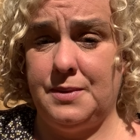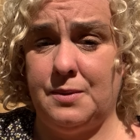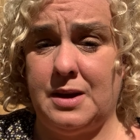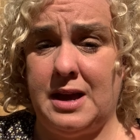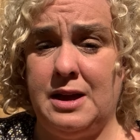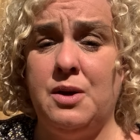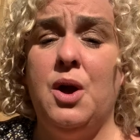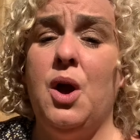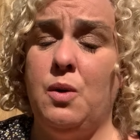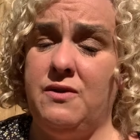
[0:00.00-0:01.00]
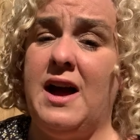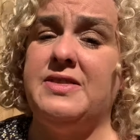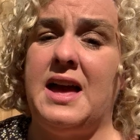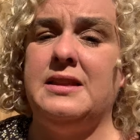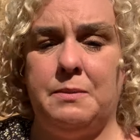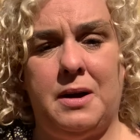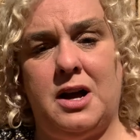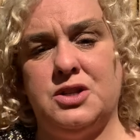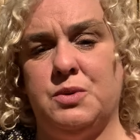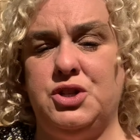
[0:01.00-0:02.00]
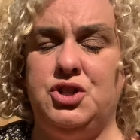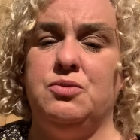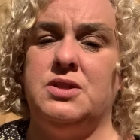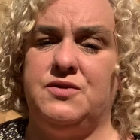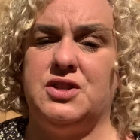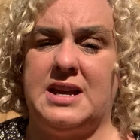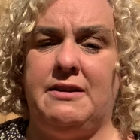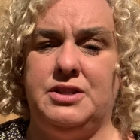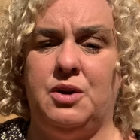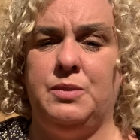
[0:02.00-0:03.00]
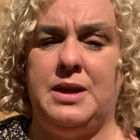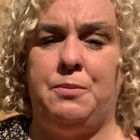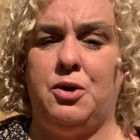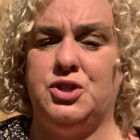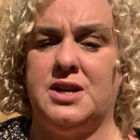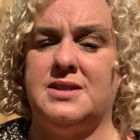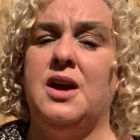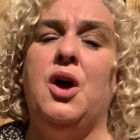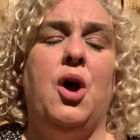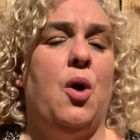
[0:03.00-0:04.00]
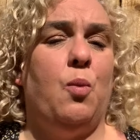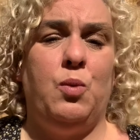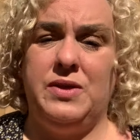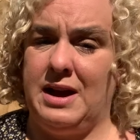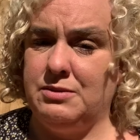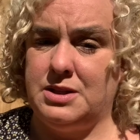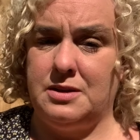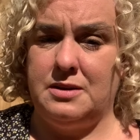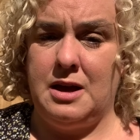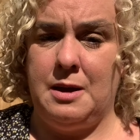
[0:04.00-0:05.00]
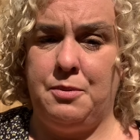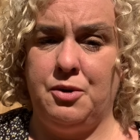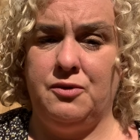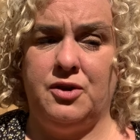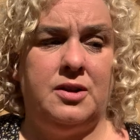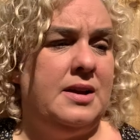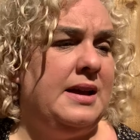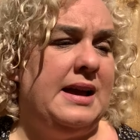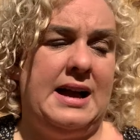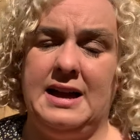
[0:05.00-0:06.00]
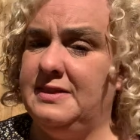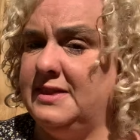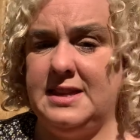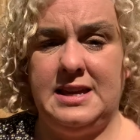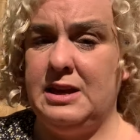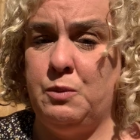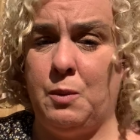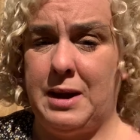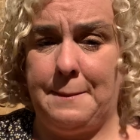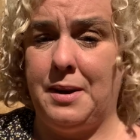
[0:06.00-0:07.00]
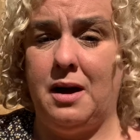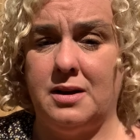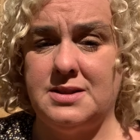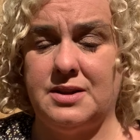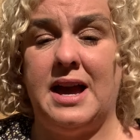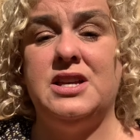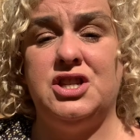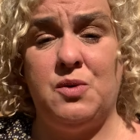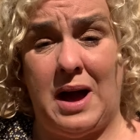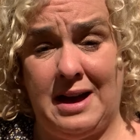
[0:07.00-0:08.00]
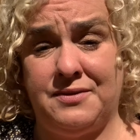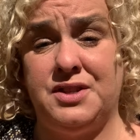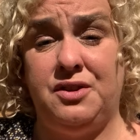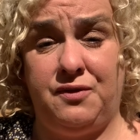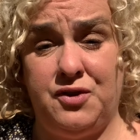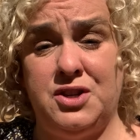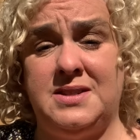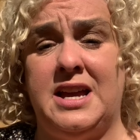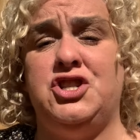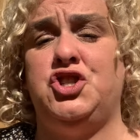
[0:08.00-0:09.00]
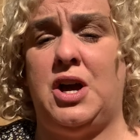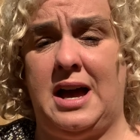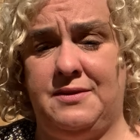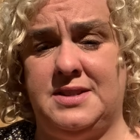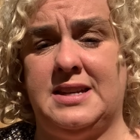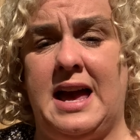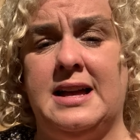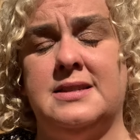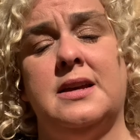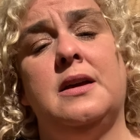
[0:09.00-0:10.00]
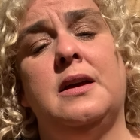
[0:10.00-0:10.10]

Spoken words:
Okay? We've had that in the past where students have just carried on with their projects without approval and it won't get passed. Okay? So you have to, the first stage is you have to get